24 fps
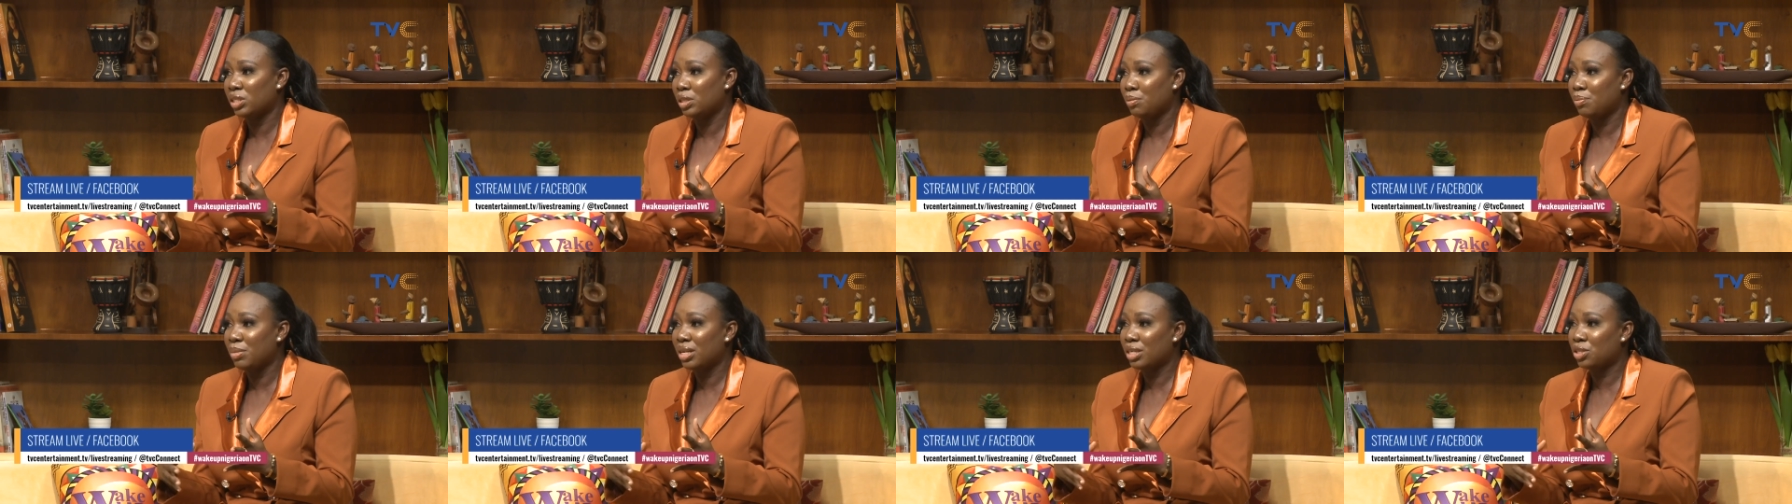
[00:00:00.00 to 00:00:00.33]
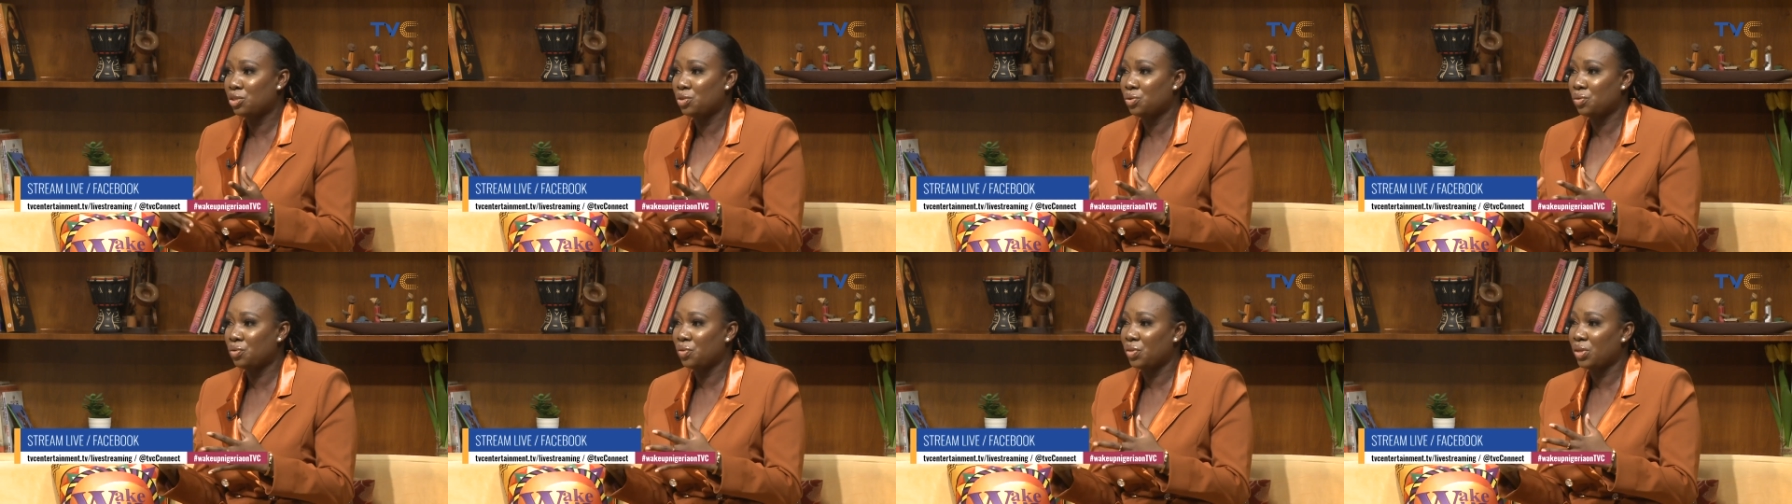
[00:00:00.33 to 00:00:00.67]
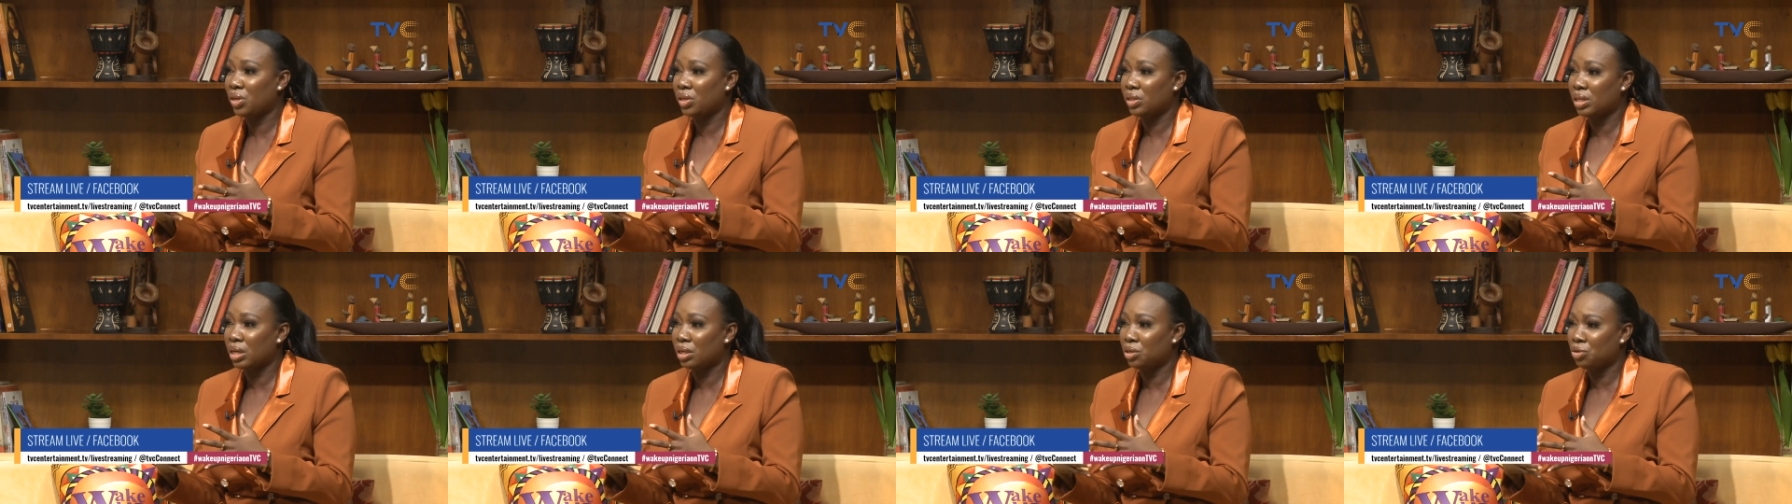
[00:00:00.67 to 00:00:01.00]
it makes you
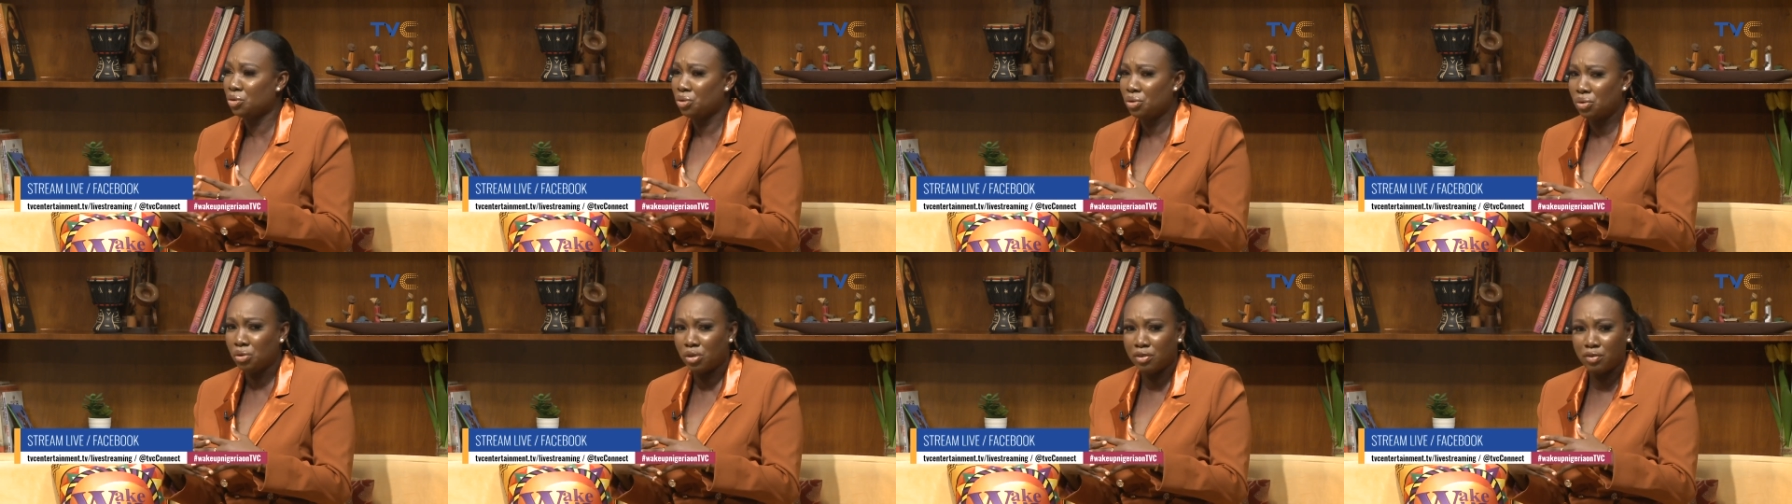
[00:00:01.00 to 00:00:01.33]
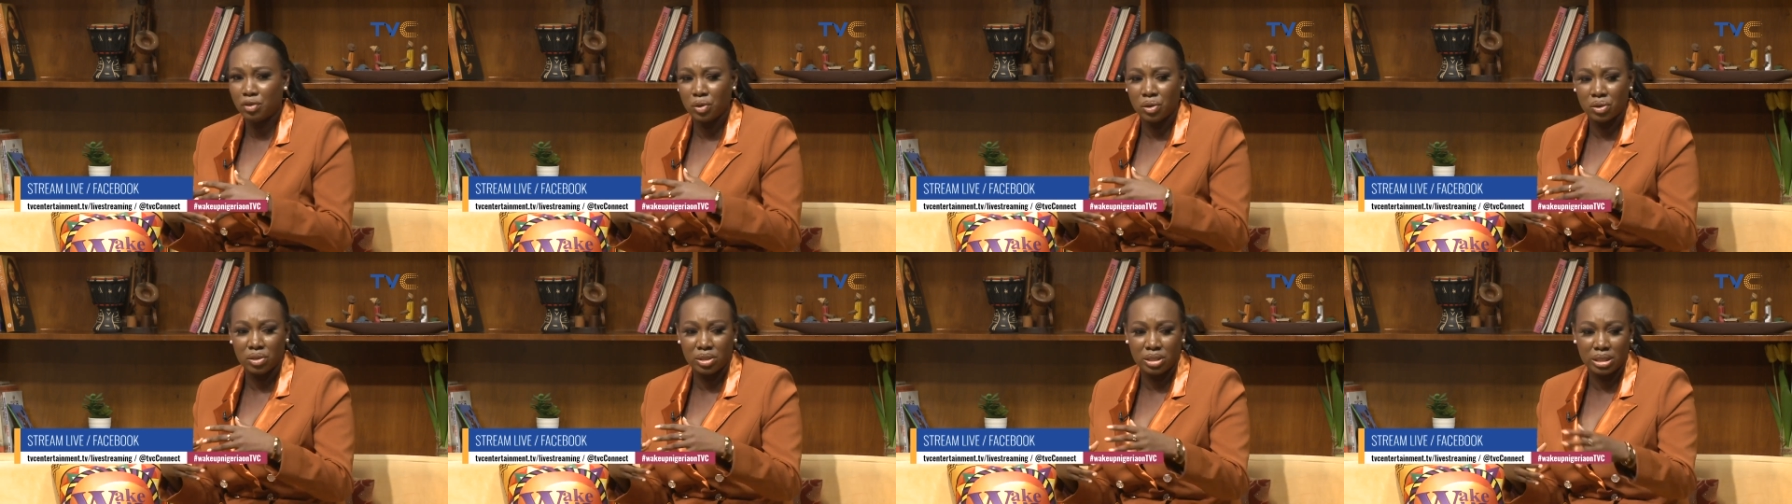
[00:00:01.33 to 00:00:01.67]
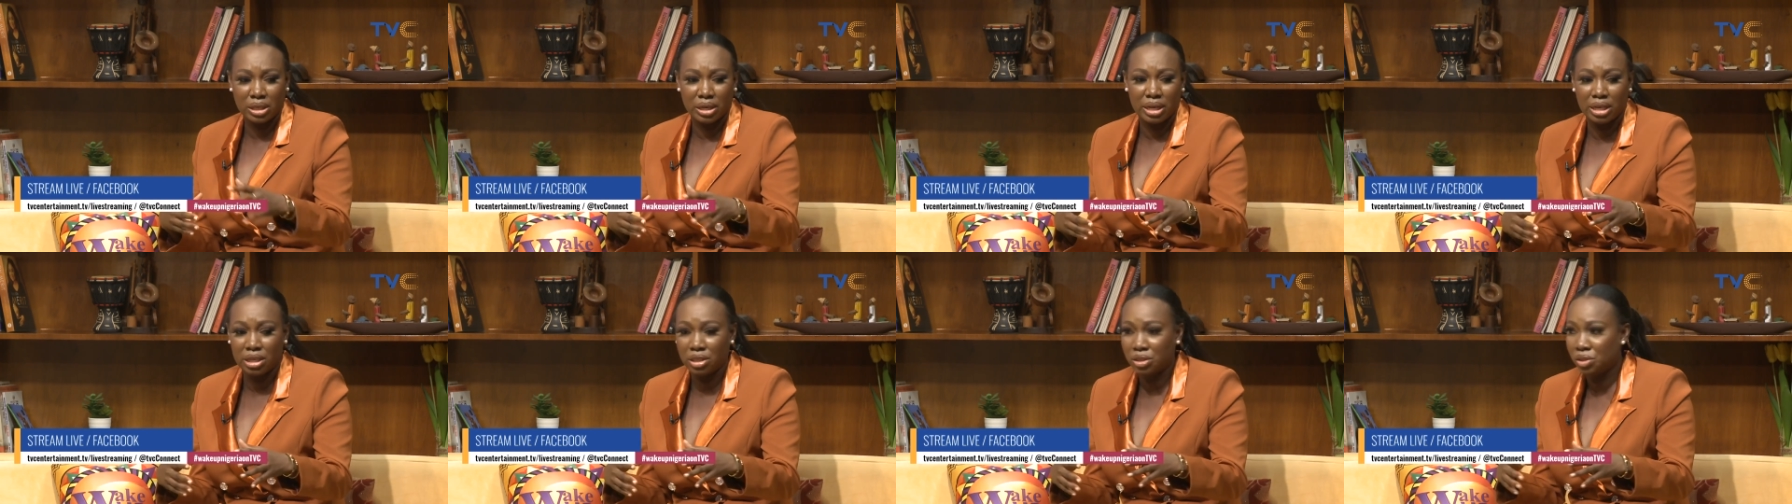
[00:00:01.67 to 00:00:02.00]
think that, you know, if you don't
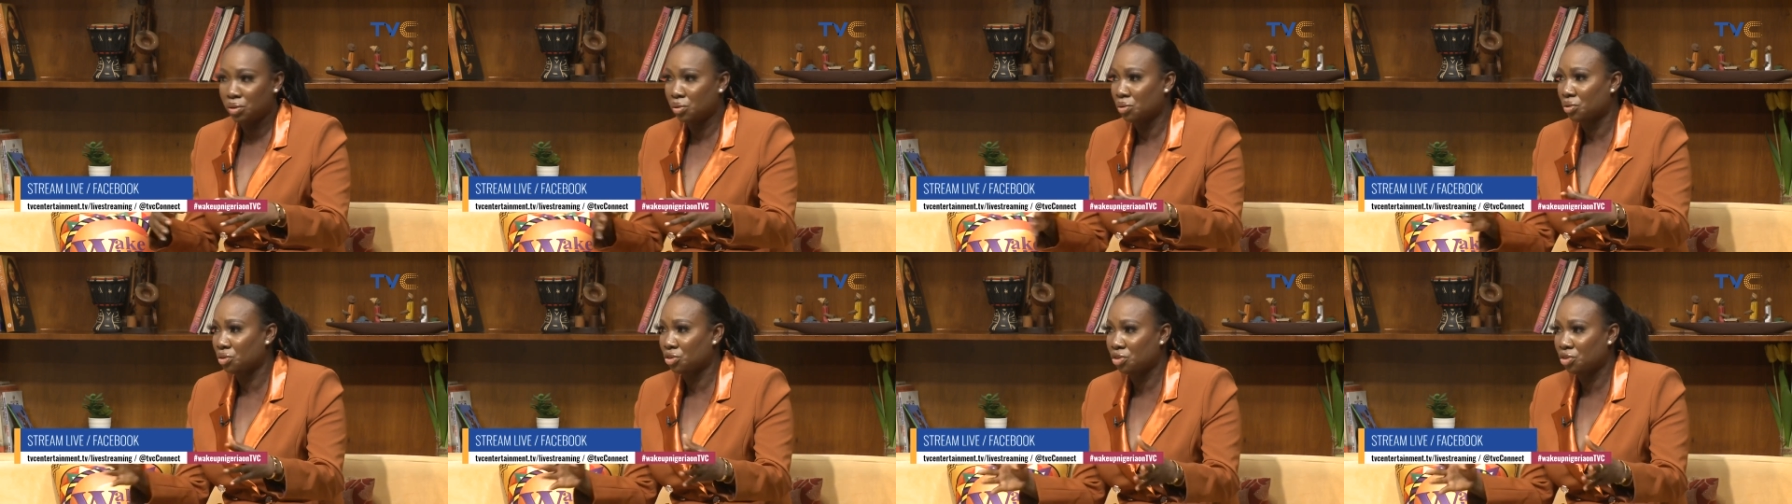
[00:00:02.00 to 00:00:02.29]
sell anything on